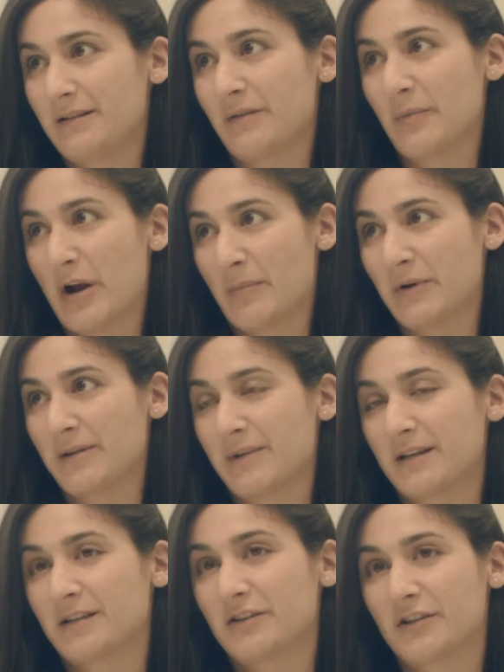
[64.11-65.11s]
the property
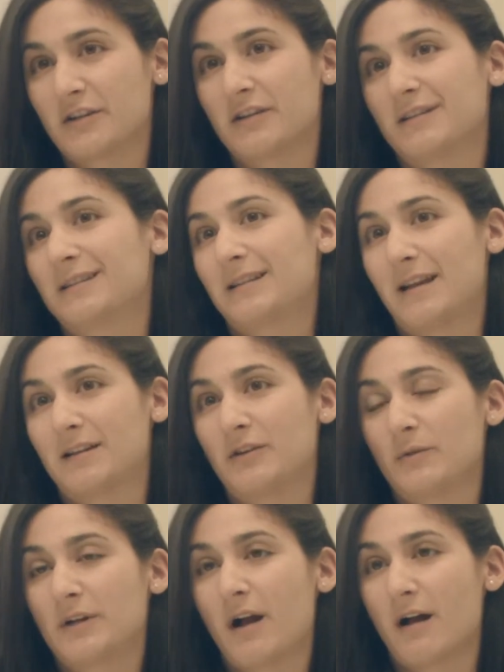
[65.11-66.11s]
manager. Instead, you
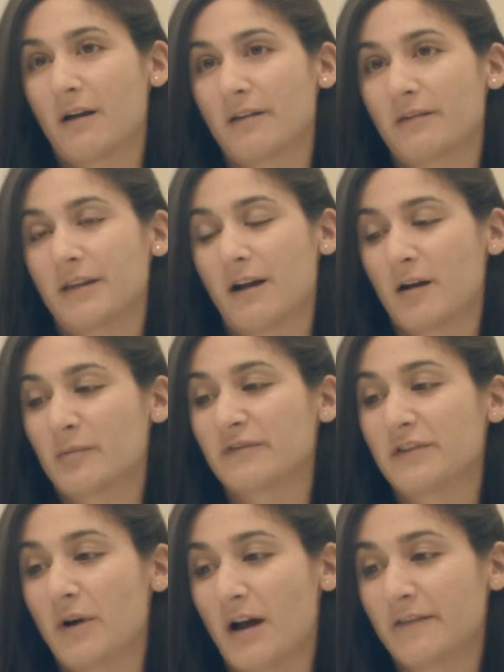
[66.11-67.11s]
would call the
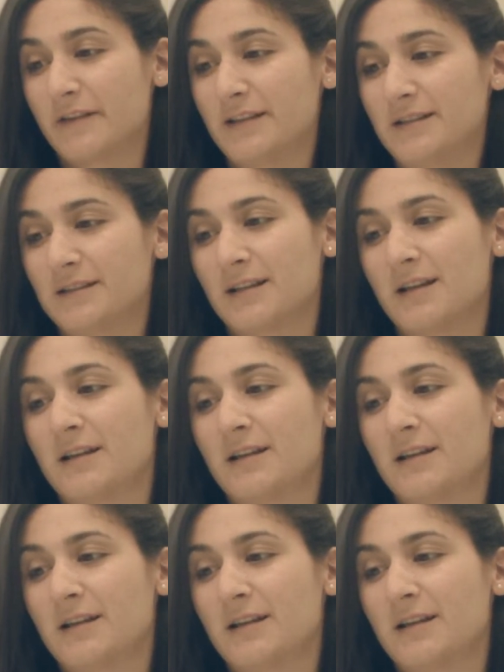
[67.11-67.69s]
Arborview office.